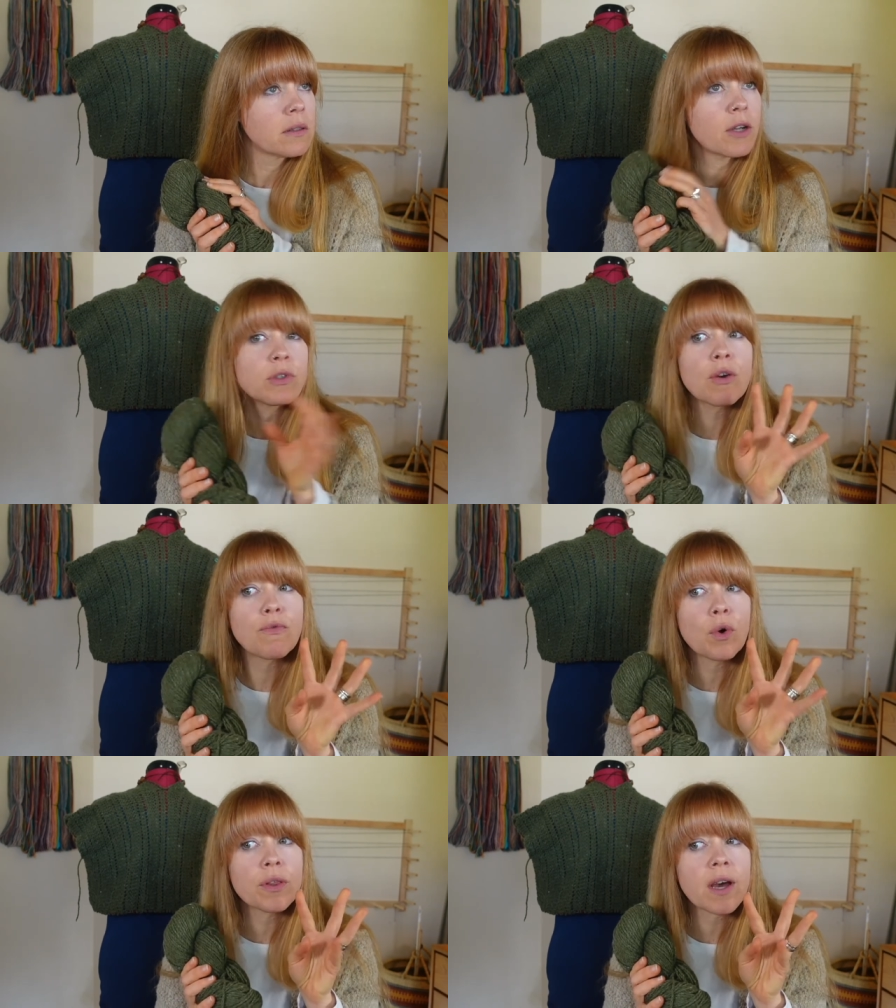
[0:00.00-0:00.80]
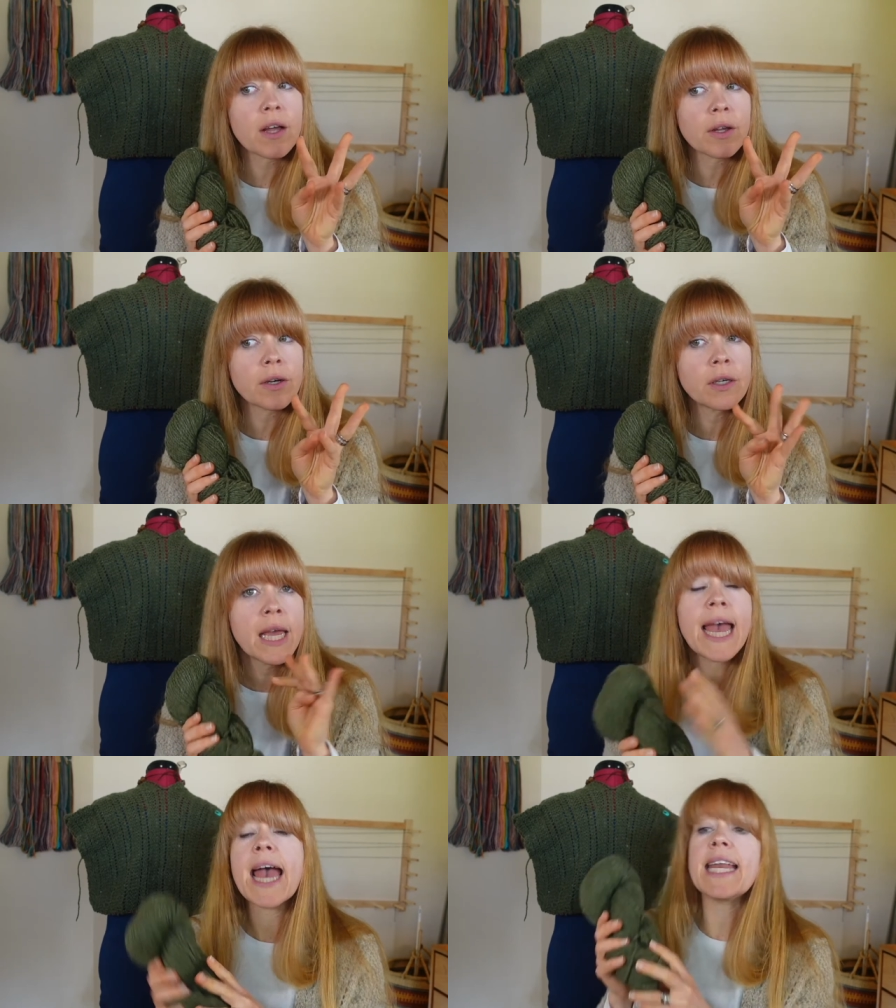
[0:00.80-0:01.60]
There was a fourth color.
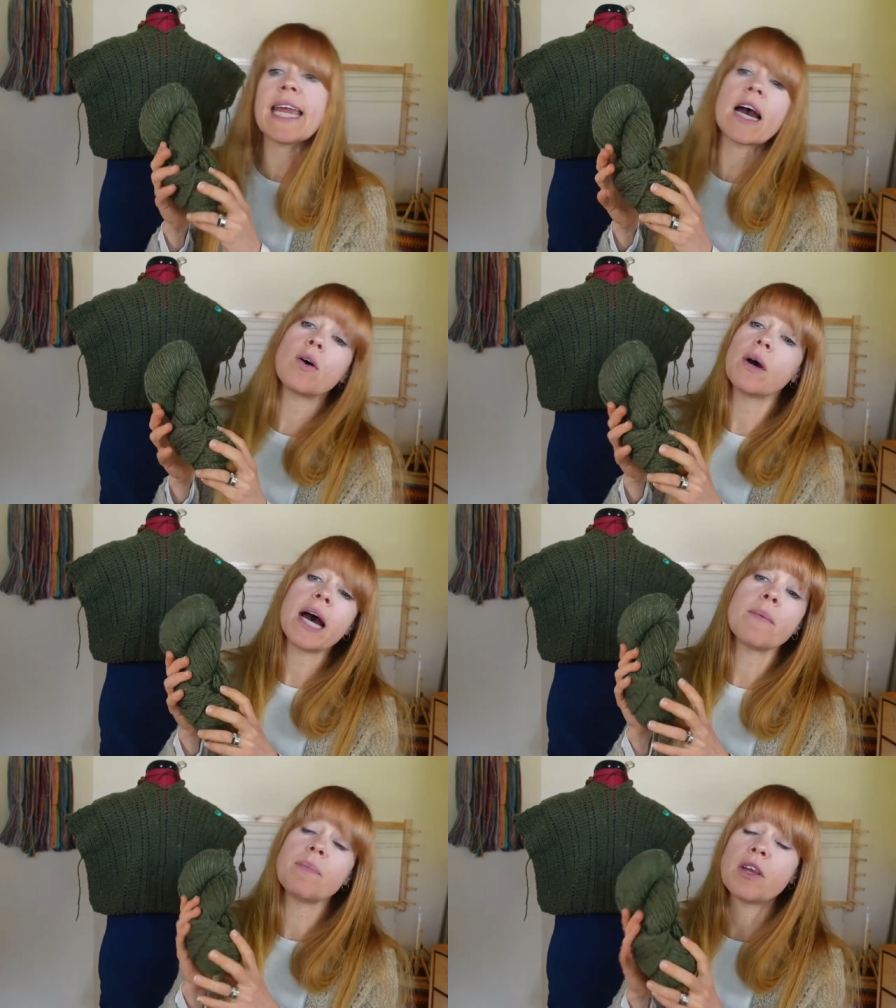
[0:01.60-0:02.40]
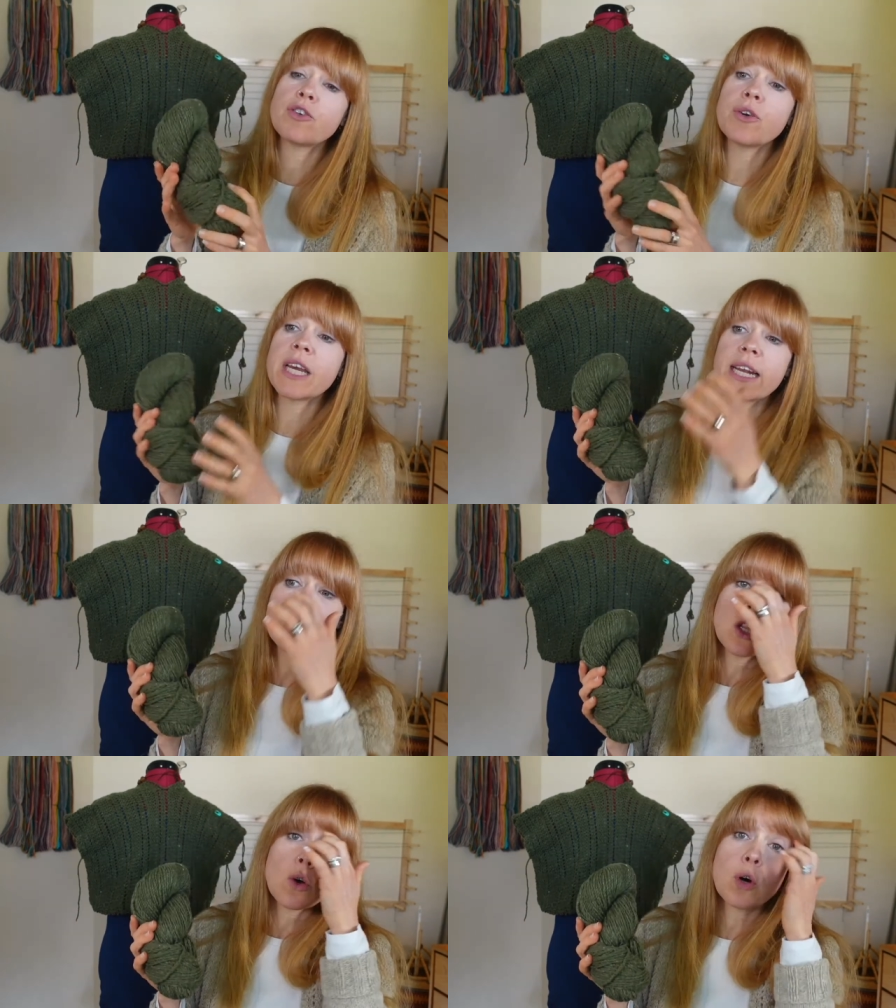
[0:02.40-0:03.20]
Anyhow, um, they're doing it at
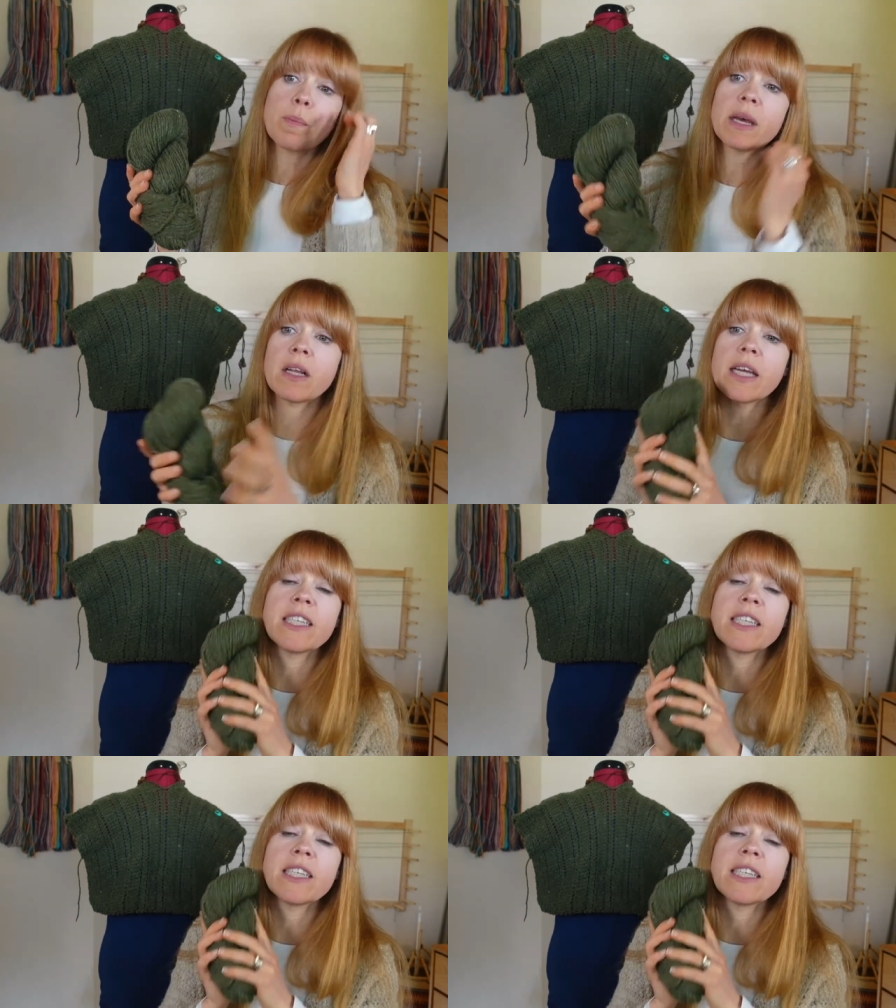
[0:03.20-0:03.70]
a local mill.